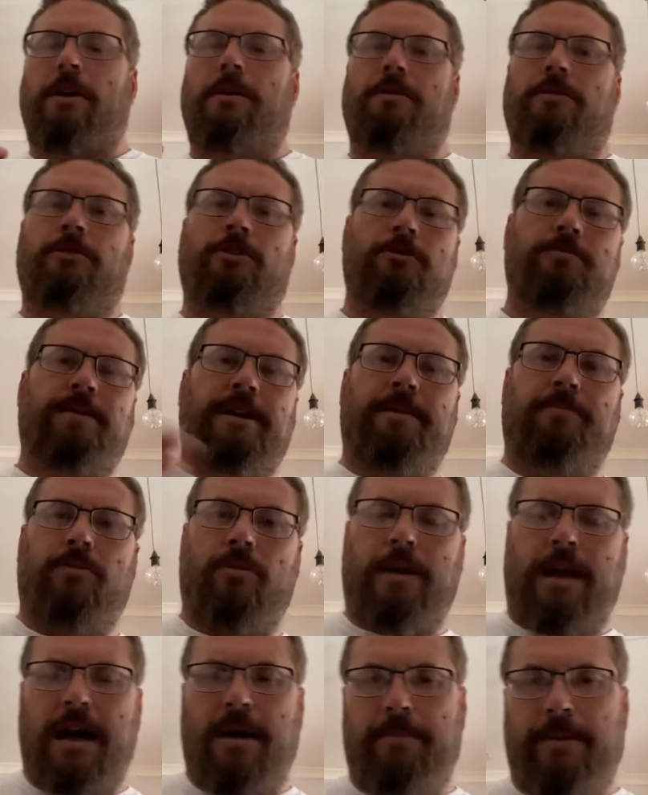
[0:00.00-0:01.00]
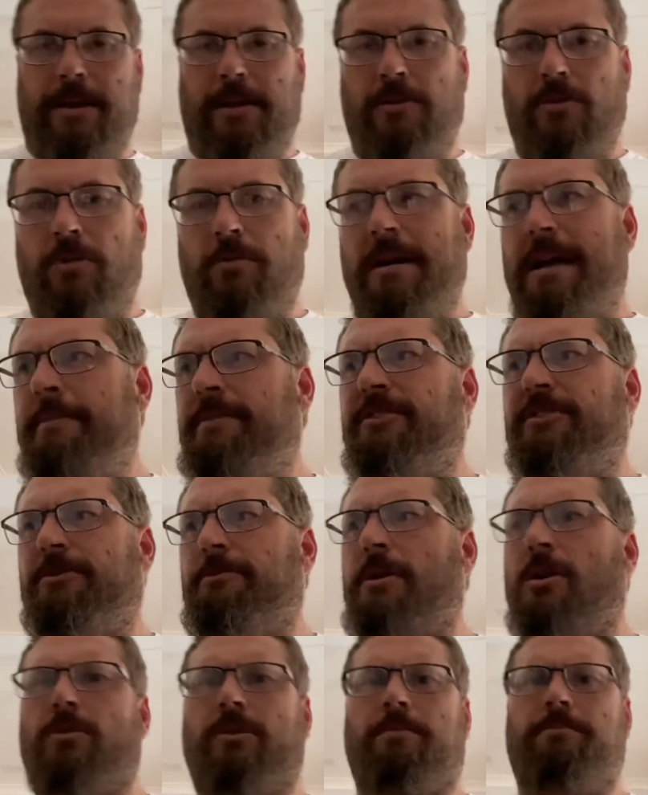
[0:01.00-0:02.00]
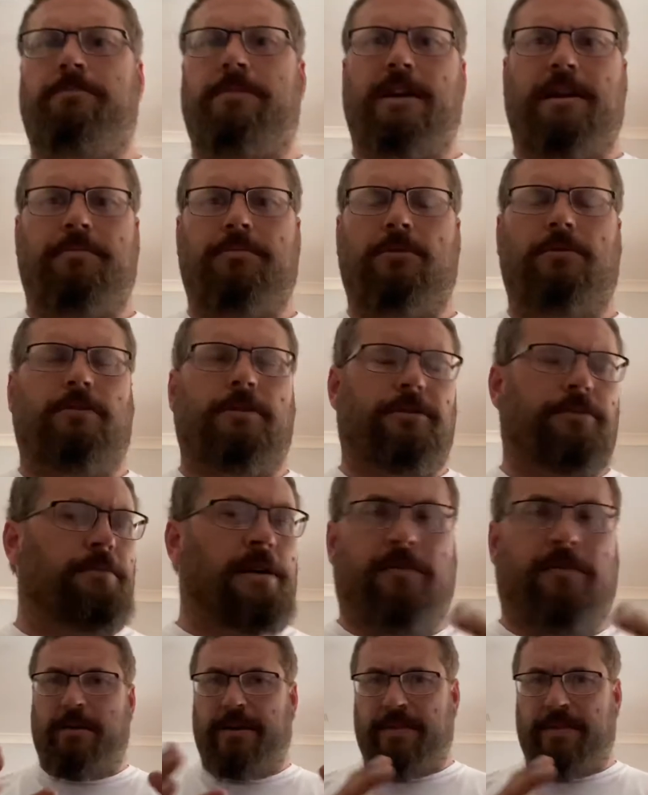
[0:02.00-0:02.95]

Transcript: new people come in, or maybe some older people that have